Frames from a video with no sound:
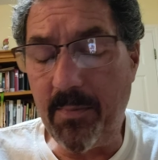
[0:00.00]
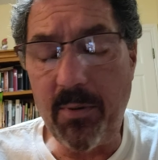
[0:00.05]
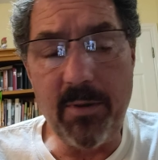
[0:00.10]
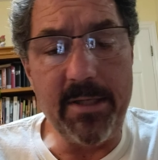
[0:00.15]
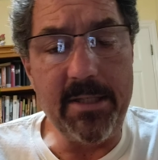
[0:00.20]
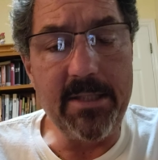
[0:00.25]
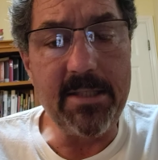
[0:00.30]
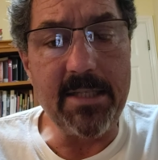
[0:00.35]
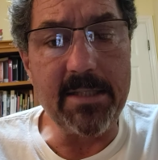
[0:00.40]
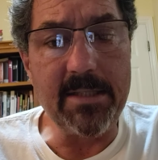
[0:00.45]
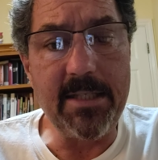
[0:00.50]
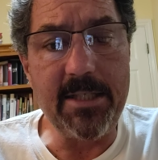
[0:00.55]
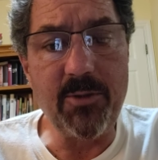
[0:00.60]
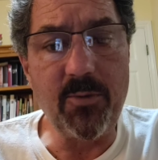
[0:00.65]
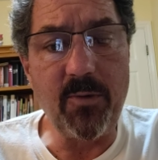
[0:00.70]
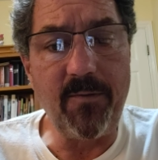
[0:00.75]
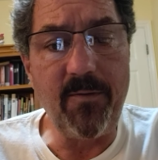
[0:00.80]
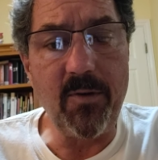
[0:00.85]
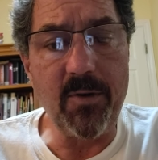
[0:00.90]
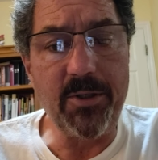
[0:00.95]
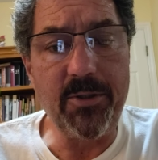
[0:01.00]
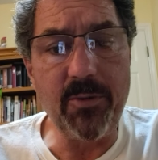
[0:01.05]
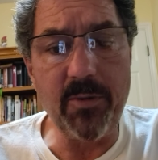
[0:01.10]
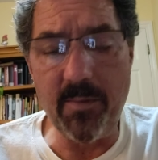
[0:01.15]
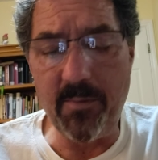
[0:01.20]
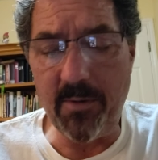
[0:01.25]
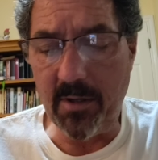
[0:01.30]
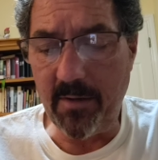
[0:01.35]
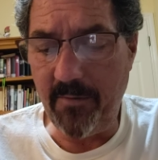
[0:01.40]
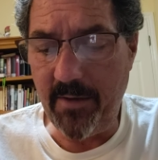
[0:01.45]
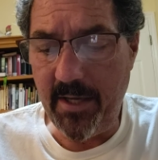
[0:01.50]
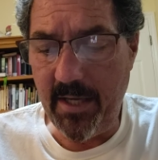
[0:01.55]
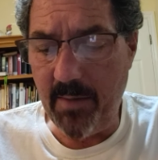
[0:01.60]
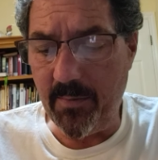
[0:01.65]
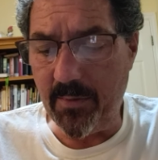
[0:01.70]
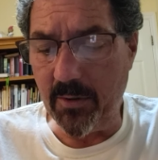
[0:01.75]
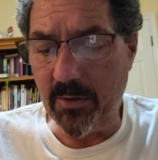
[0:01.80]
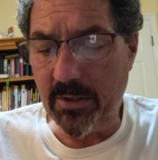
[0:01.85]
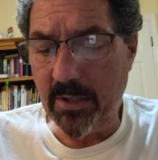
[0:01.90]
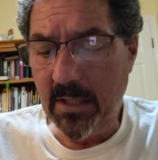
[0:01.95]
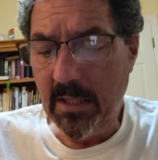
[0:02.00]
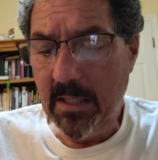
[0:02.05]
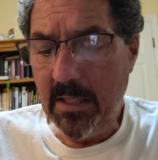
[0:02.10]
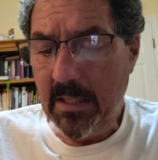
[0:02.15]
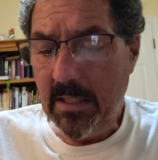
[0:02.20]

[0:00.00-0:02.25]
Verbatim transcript: priest, as he's referred to in the book of Hebrews.